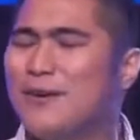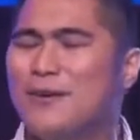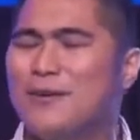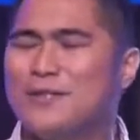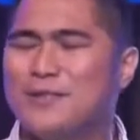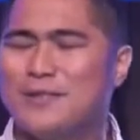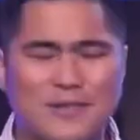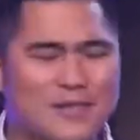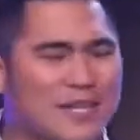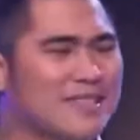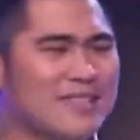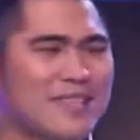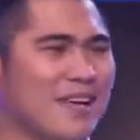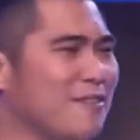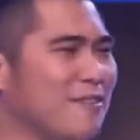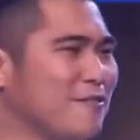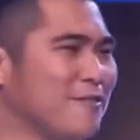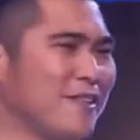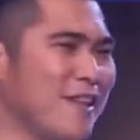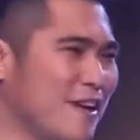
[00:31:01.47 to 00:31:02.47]
also the
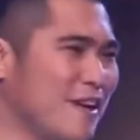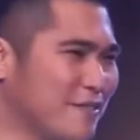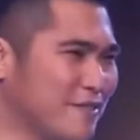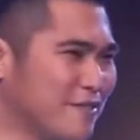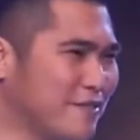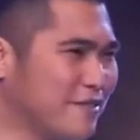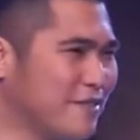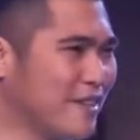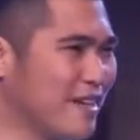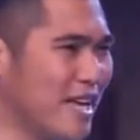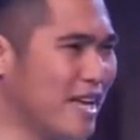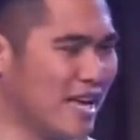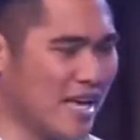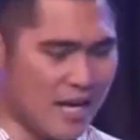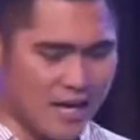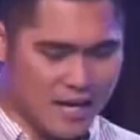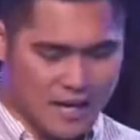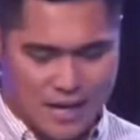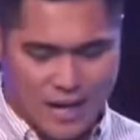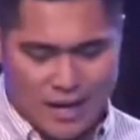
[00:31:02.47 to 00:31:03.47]
tough love.
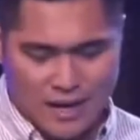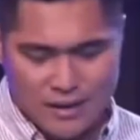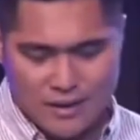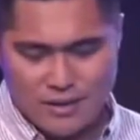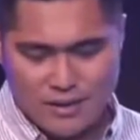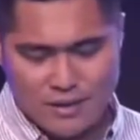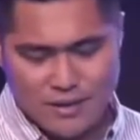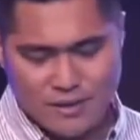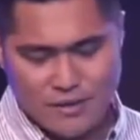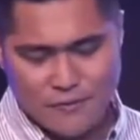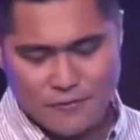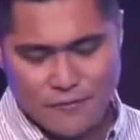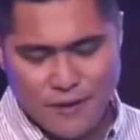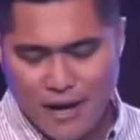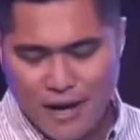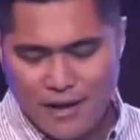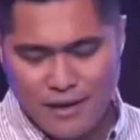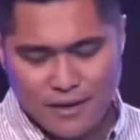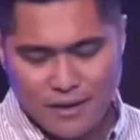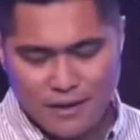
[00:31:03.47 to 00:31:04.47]
God's
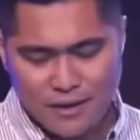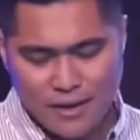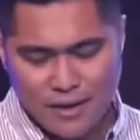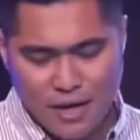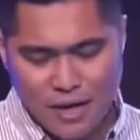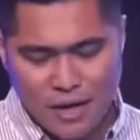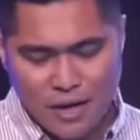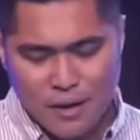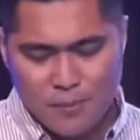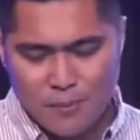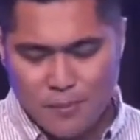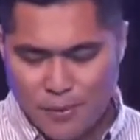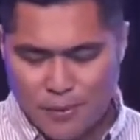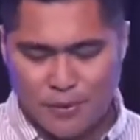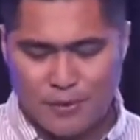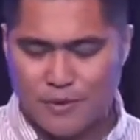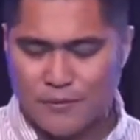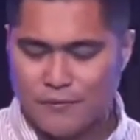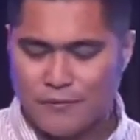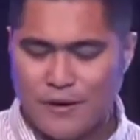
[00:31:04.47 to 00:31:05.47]
fire
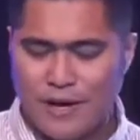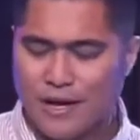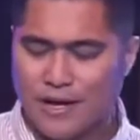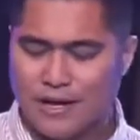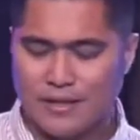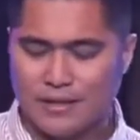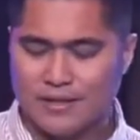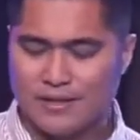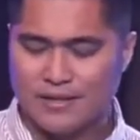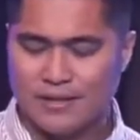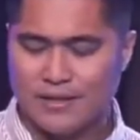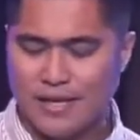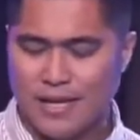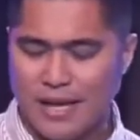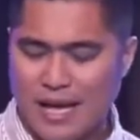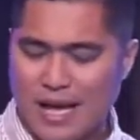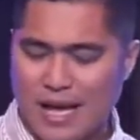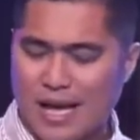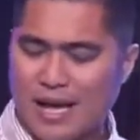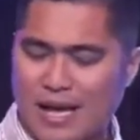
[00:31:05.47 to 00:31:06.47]
purifies.
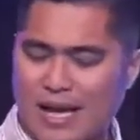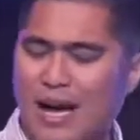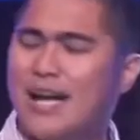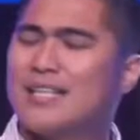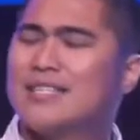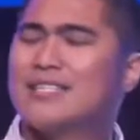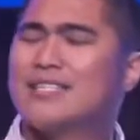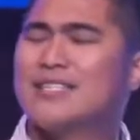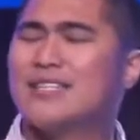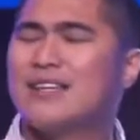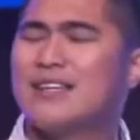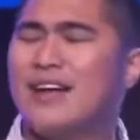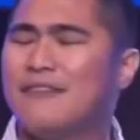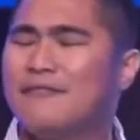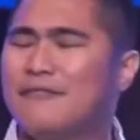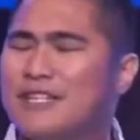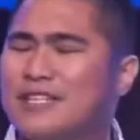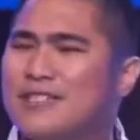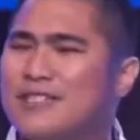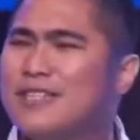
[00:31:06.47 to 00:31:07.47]
God's love
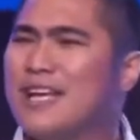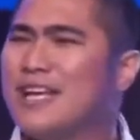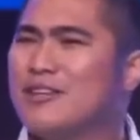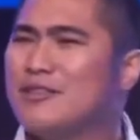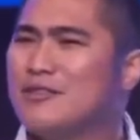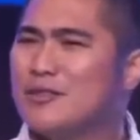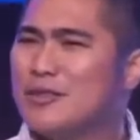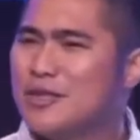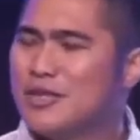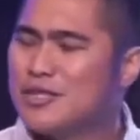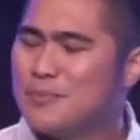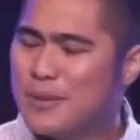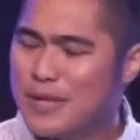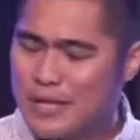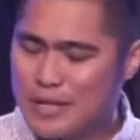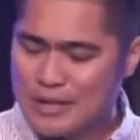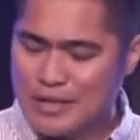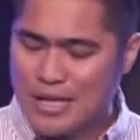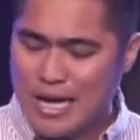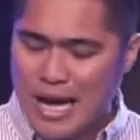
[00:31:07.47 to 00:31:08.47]
is dangerous
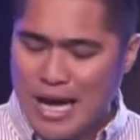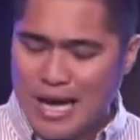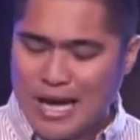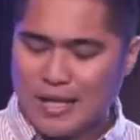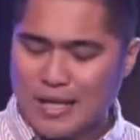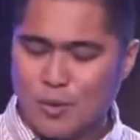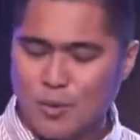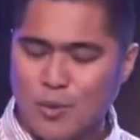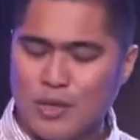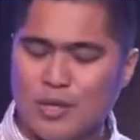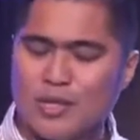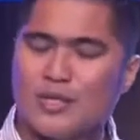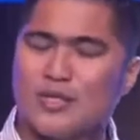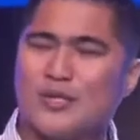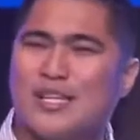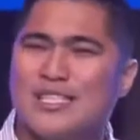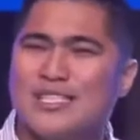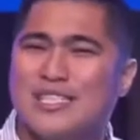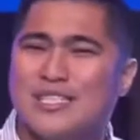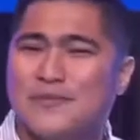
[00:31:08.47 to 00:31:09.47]
because it will
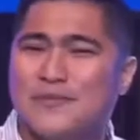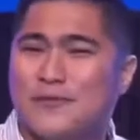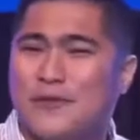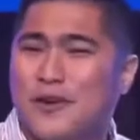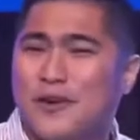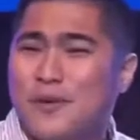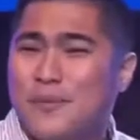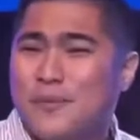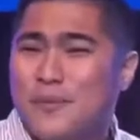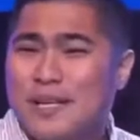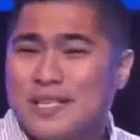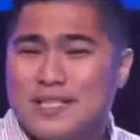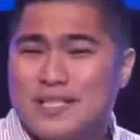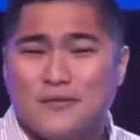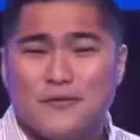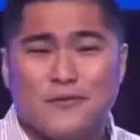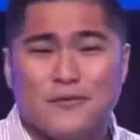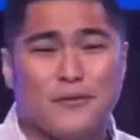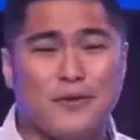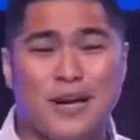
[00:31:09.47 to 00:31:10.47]
transform
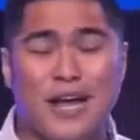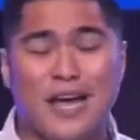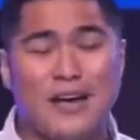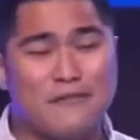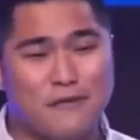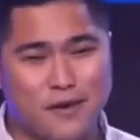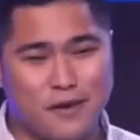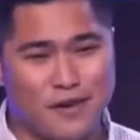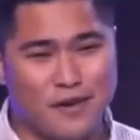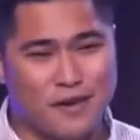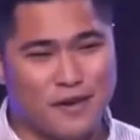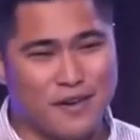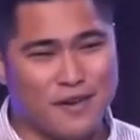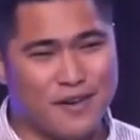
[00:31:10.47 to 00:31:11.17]
us forever